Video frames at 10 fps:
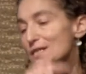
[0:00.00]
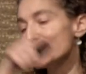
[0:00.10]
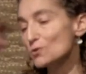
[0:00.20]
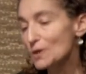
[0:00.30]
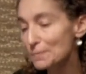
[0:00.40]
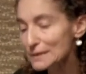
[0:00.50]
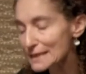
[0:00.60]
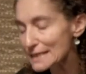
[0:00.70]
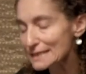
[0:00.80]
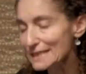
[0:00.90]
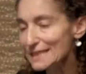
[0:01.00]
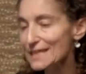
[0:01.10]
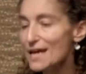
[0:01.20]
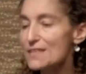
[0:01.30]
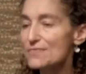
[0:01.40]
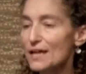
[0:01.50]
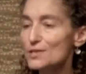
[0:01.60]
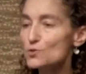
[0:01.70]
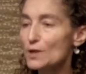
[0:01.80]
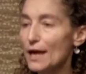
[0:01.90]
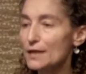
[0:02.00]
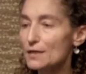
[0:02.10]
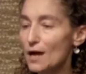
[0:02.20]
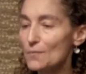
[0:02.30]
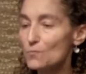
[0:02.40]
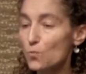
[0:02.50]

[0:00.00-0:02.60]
you know, completely, then you get um,